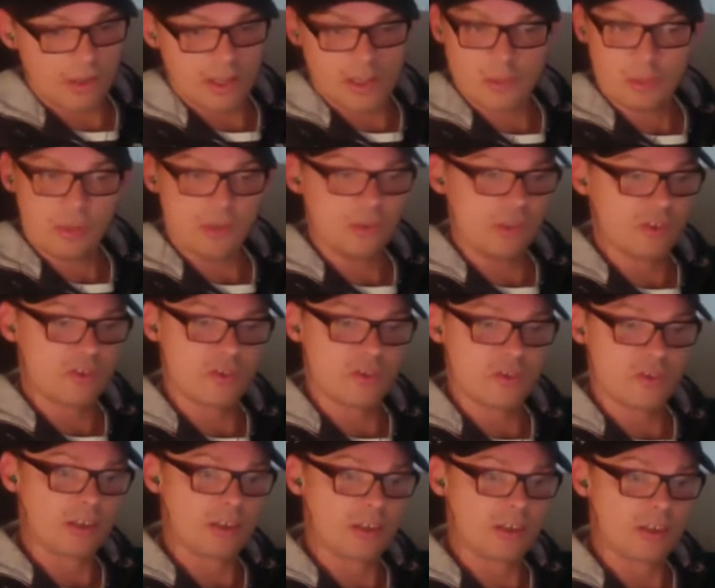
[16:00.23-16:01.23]
experienced
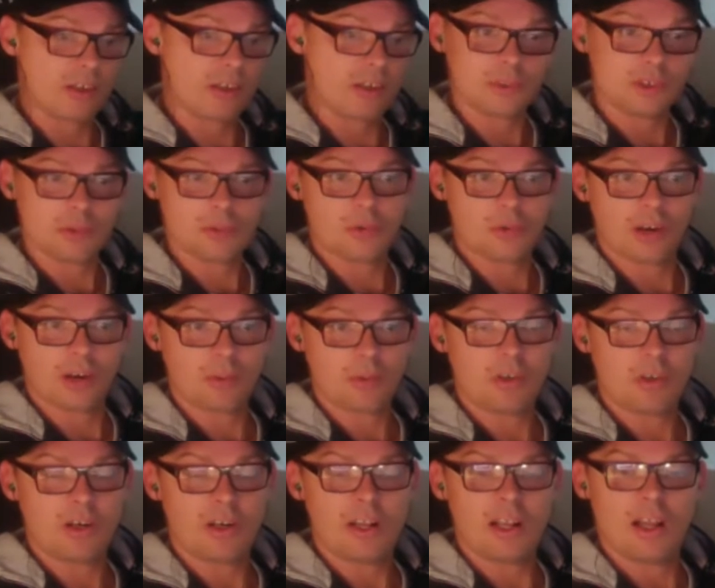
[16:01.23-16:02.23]
or
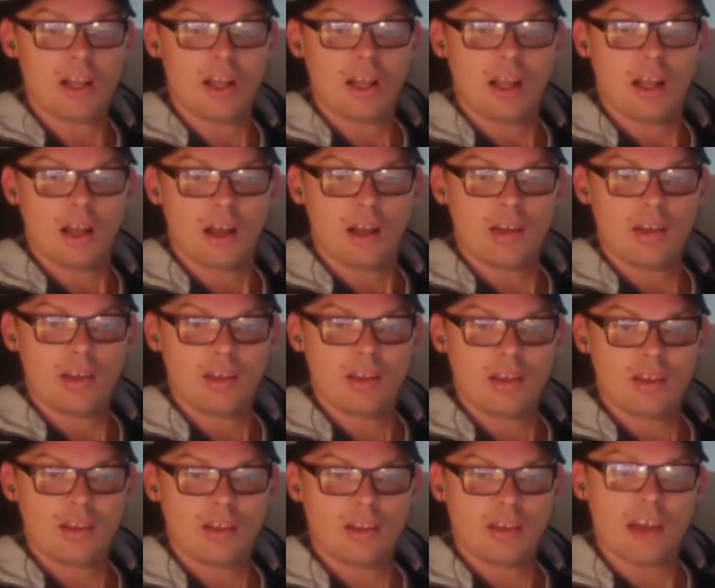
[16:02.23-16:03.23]
unexperienced
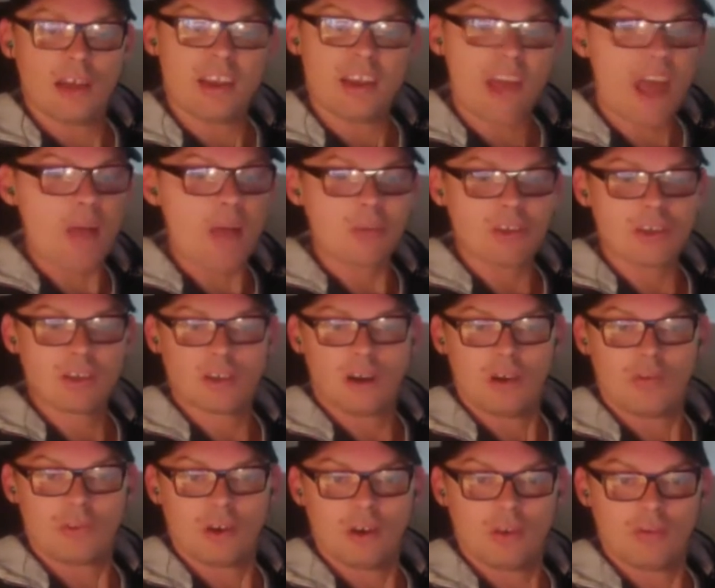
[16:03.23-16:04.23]
programmer,
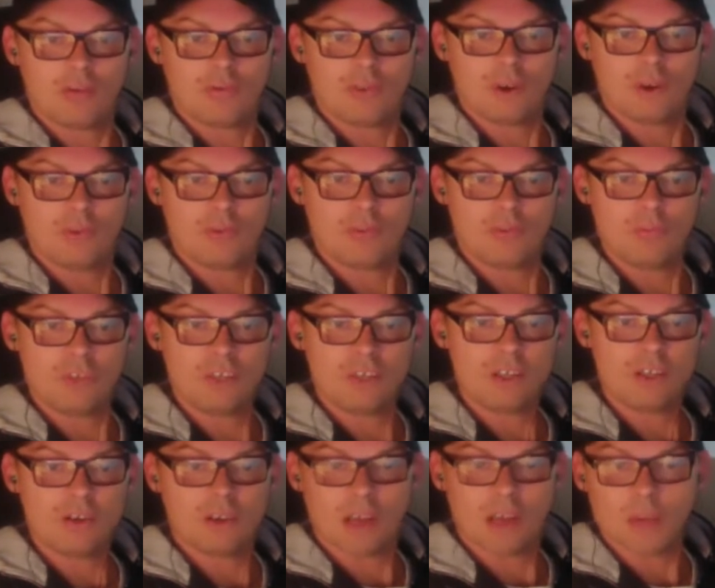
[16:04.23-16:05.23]
the dynamic
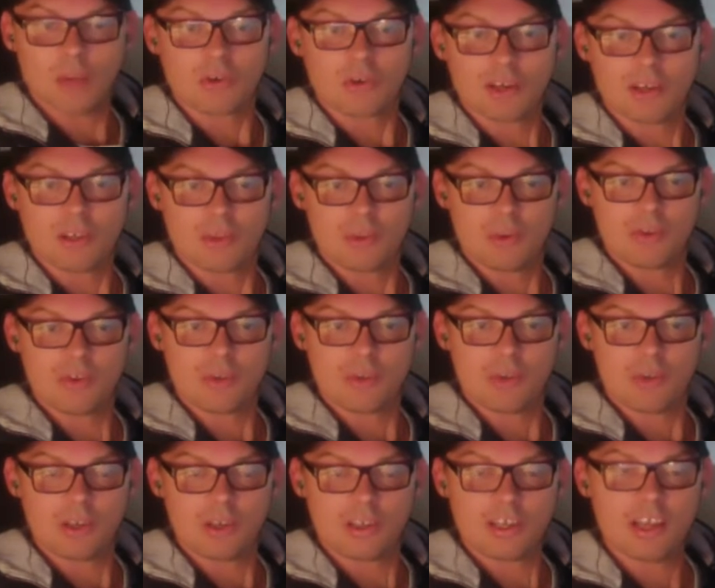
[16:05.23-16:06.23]
of
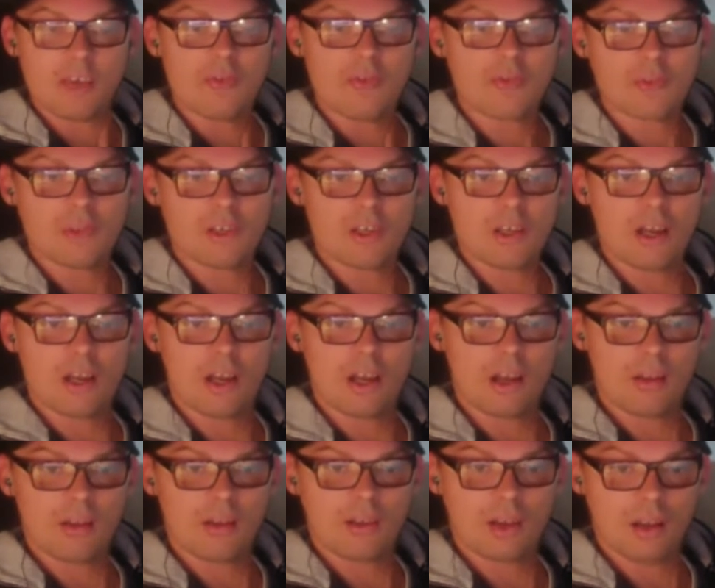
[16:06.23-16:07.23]
me collaborating with
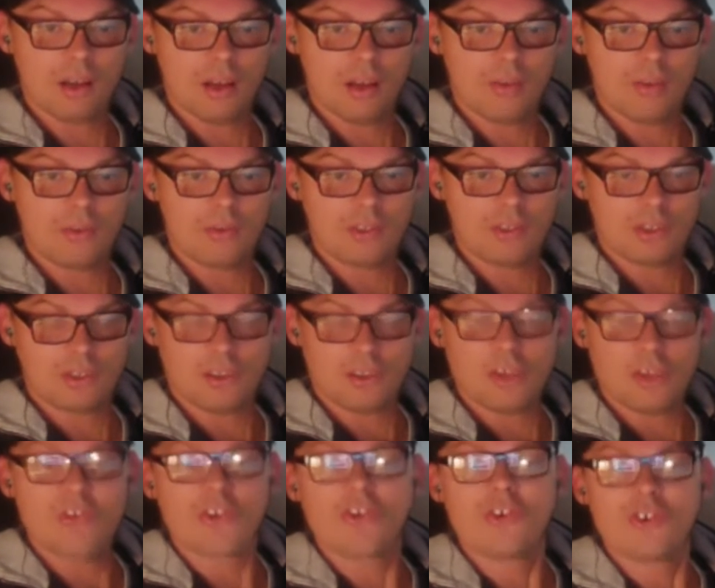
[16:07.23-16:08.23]
somebody gives me
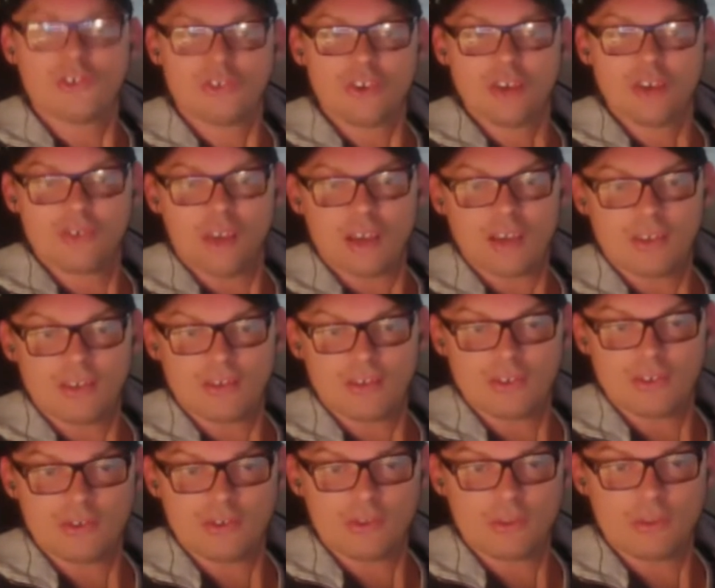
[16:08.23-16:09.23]
the
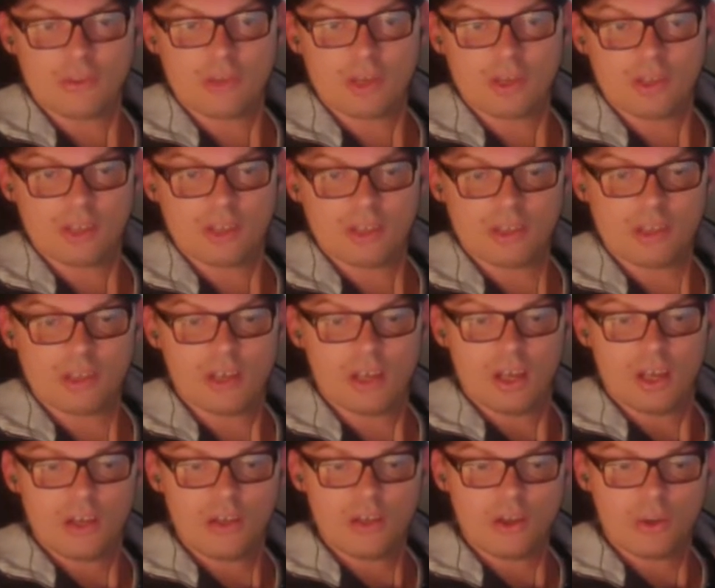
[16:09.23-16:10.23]
synergy effect is
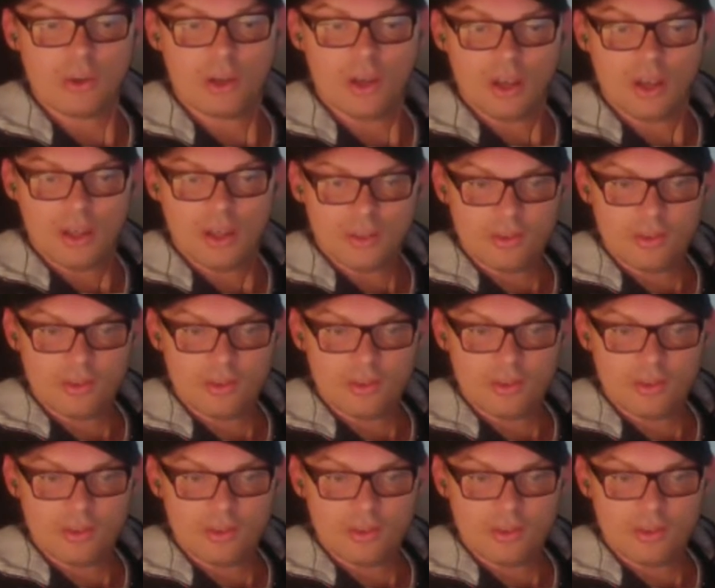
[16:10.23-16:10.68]
so big that